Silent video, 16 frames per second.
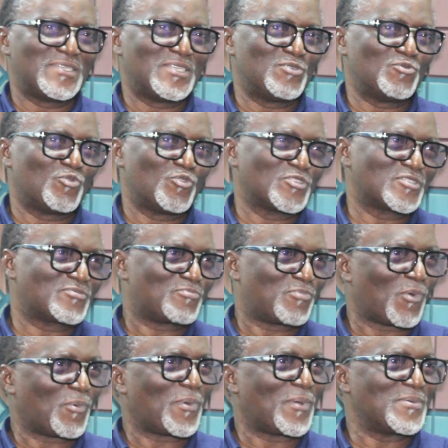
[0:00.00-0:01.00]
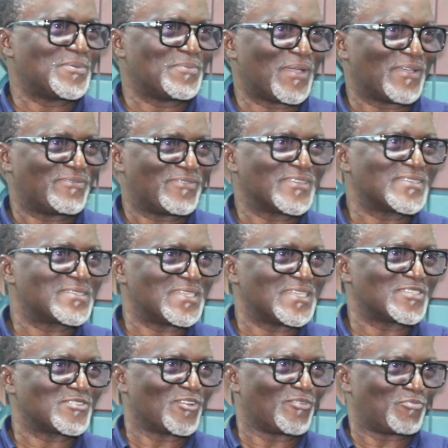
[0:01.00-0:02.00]
It was probably my first
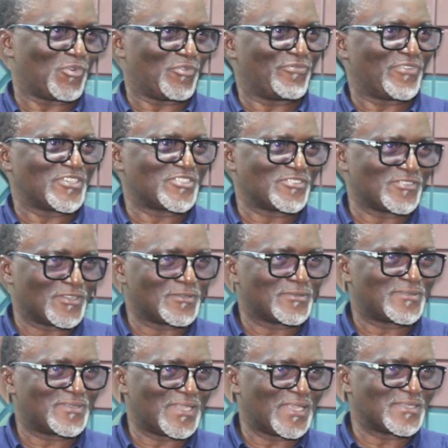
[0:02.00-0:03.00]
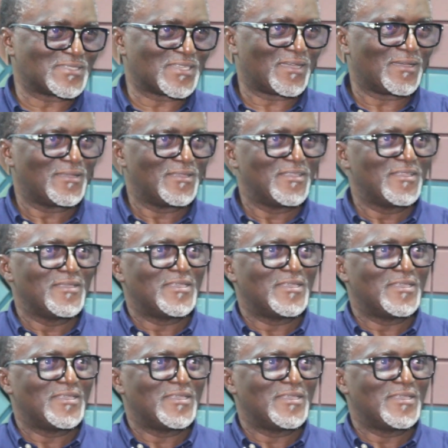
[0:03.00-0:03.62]
taste of professional theater.